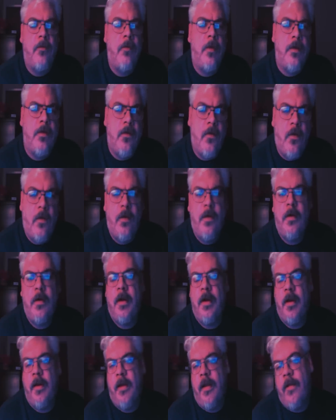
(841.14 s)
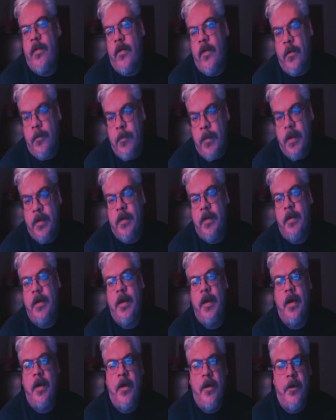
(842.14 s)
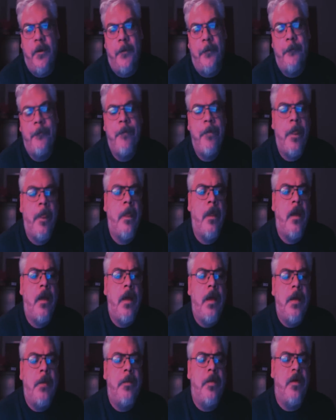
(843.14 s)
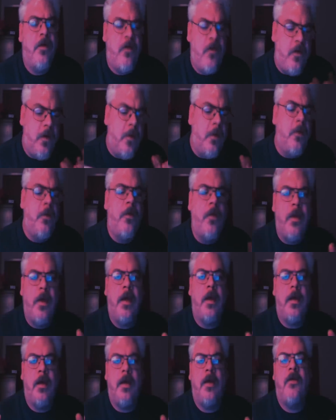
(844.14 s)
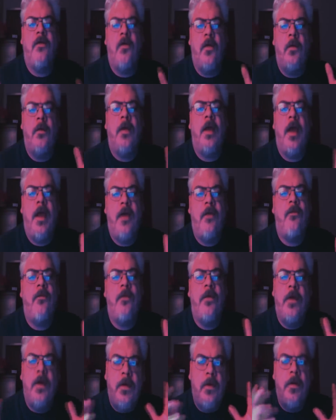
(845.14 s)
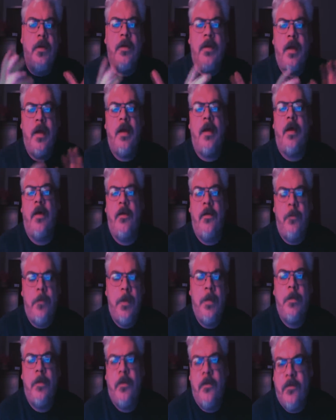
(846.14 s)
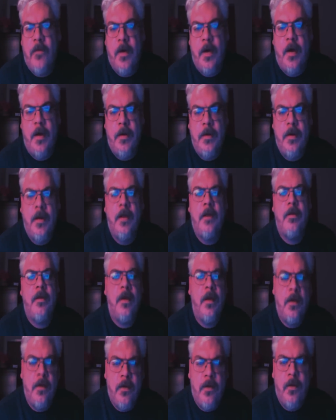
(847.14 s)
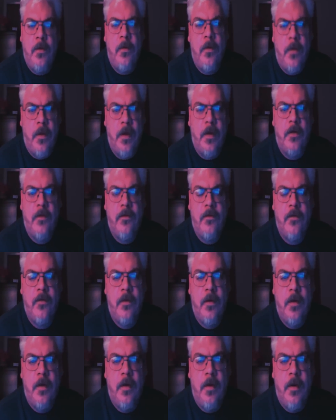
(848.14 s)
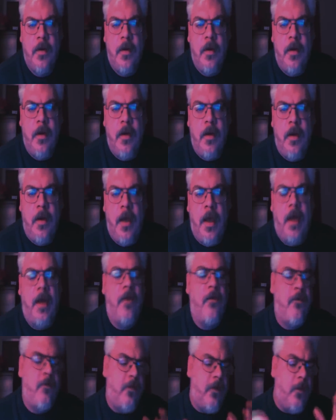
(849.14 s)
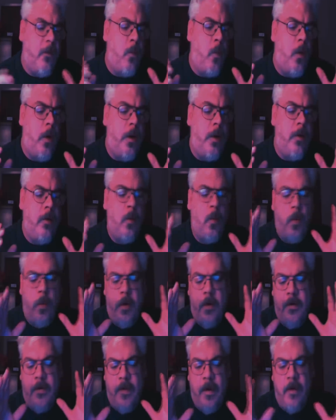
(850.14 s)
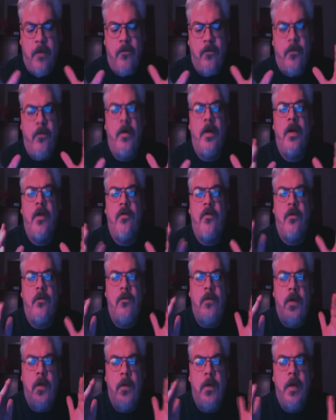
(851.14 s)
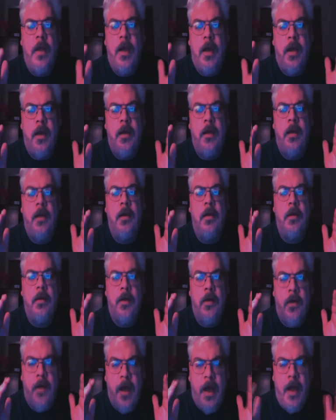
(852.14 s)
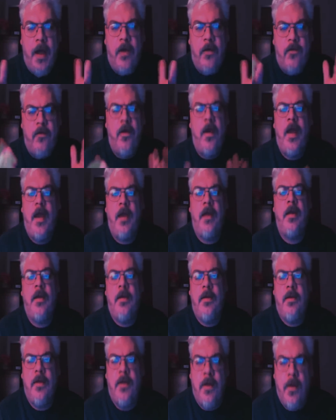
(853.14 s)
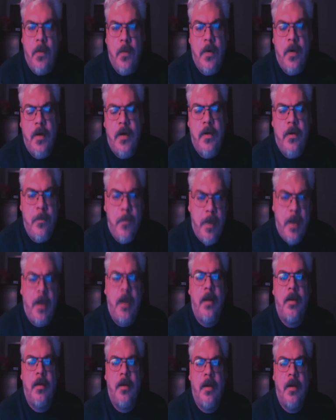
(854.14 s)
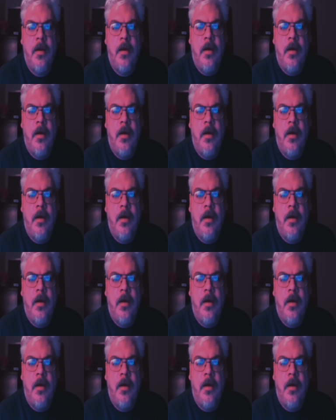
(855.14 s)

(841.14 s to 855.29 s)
and retarded and that they're mentally ill. But you think it's okay for you to take other people's content and do this. And if someone were to take footage of you getting your ass handed to you in a debate,